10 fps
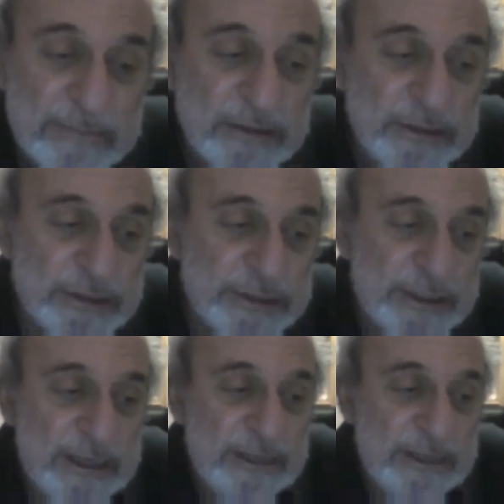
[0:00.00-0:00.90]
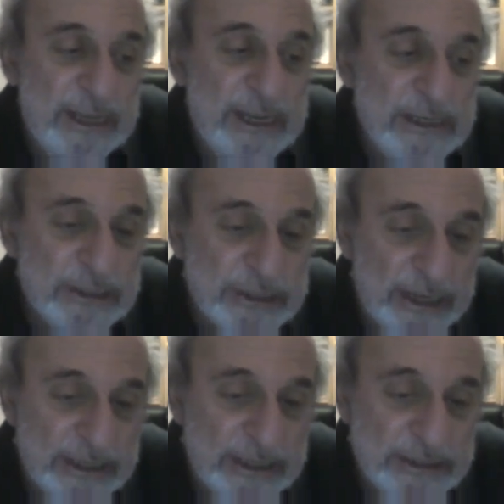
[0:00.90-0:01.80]
Just the
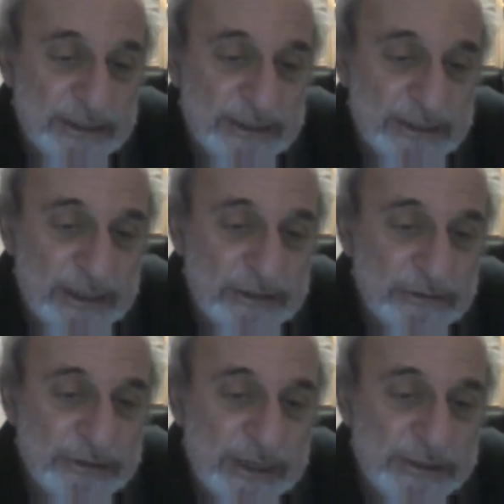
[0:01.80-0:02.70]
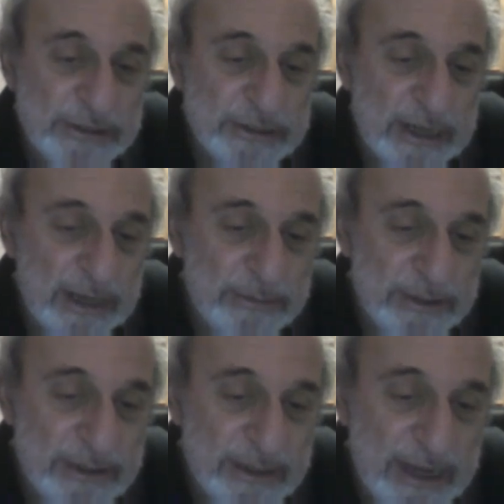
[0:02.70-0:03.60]
insight that your death is coming